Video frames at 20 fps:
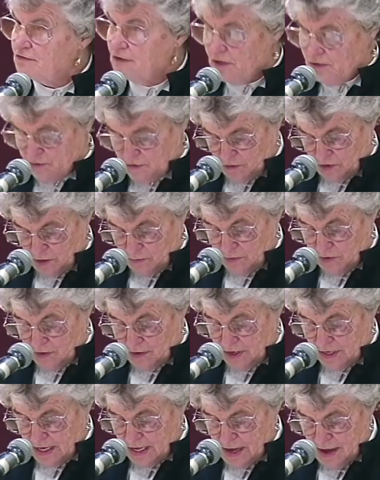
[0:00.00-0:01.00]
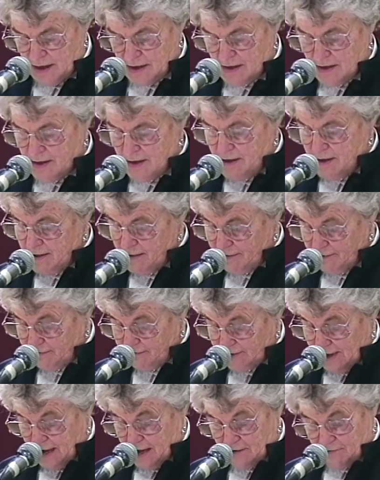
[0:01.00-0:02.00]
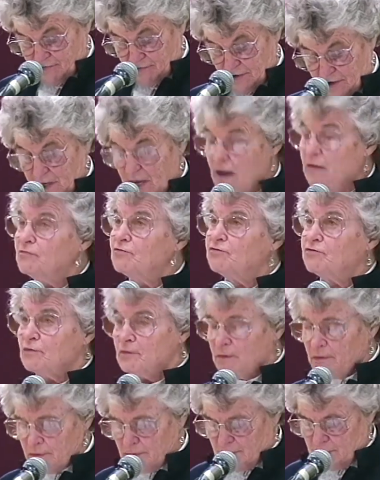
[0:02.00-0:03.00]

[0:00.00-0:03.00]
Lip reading: in your community, stand for council,